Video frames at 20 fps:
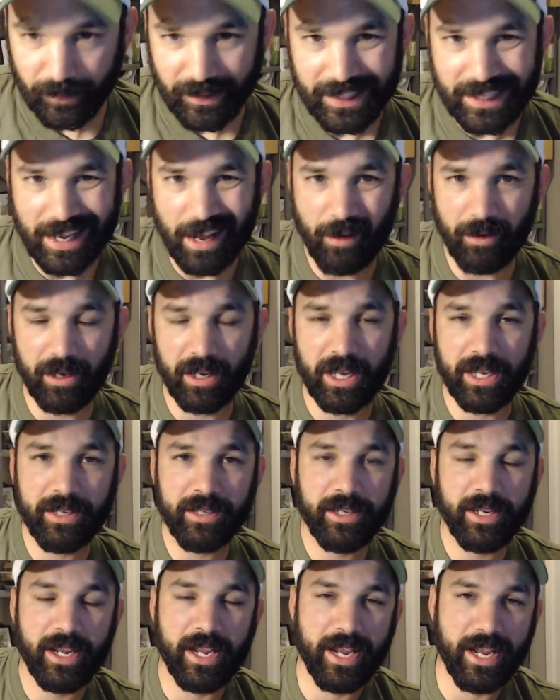County
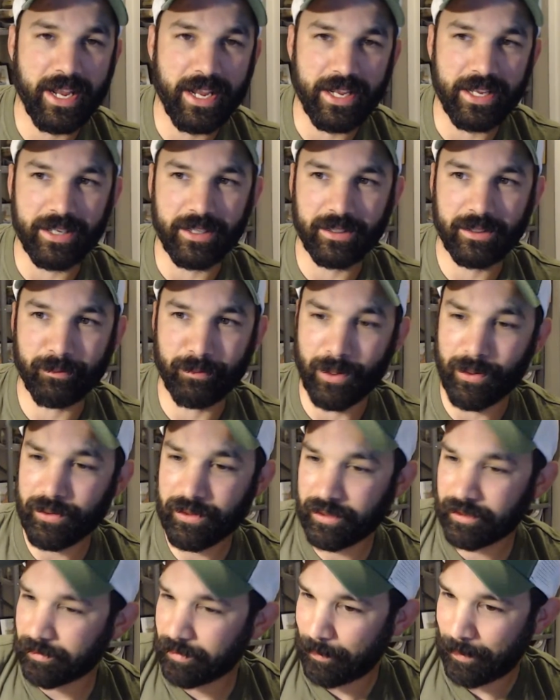line and
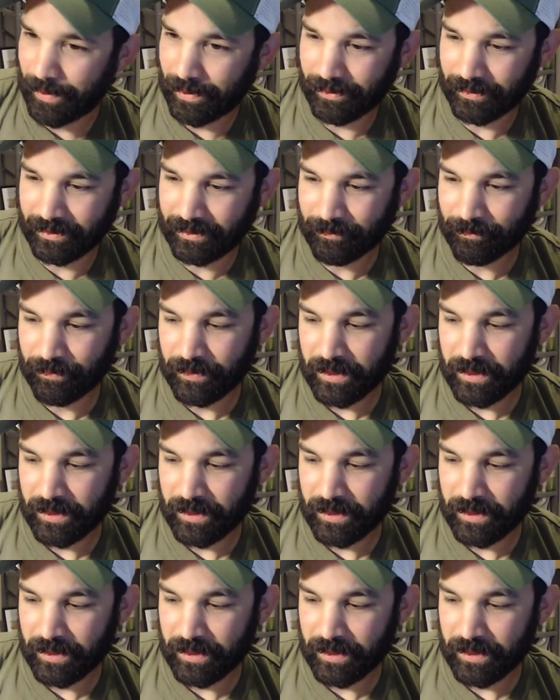boats, apparently.